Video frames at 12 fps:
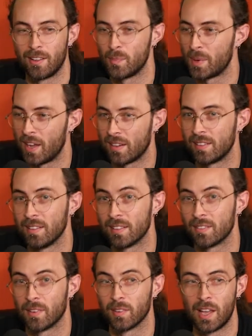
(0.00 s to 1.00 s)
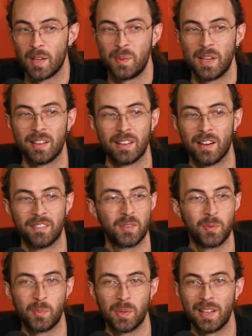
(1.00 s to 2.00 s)
the boxes for like being a
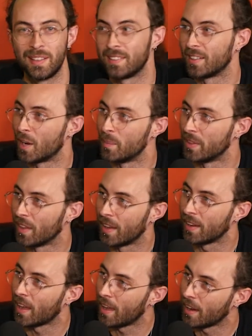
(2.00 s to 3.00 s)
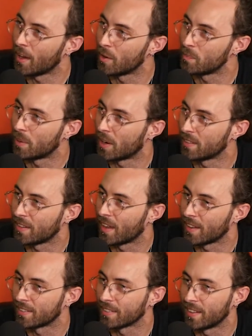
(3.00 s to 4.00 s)
comfortable place to come and like hang out and
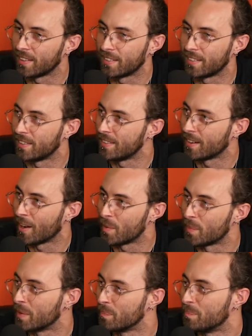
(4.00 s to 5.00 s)
podcast. Like, yeah. good job on